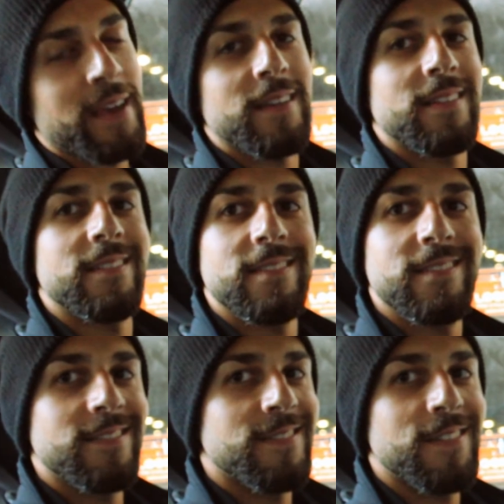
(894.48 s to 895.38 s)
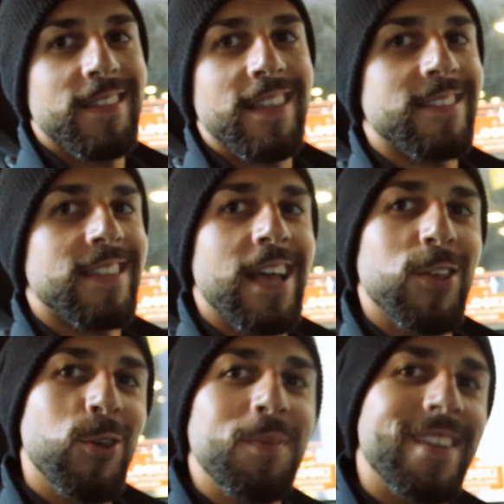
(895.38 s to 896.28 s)
Awesome. That, that
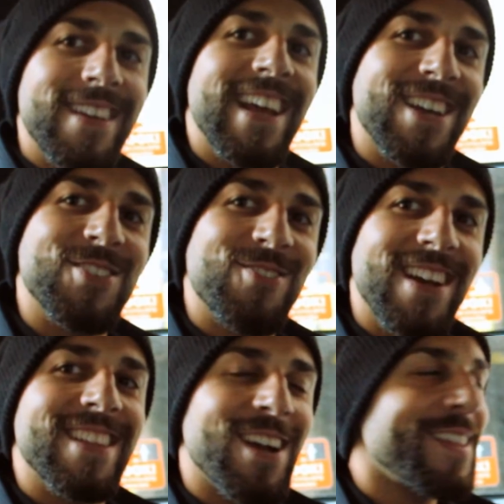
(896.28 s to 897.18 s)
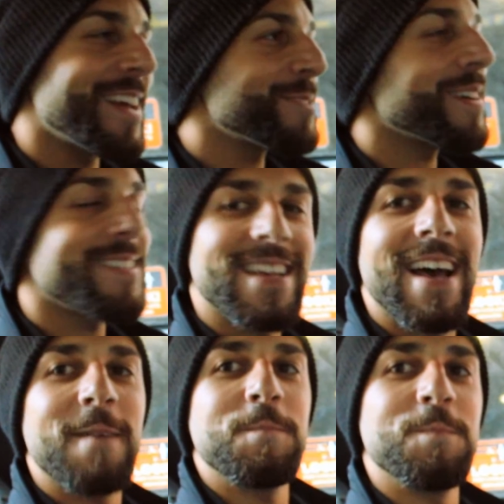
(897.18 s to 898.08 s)
human connection right there, that's where it's
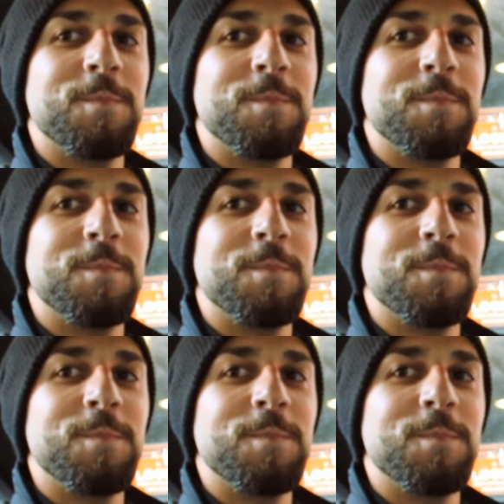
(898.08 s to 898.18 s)
at.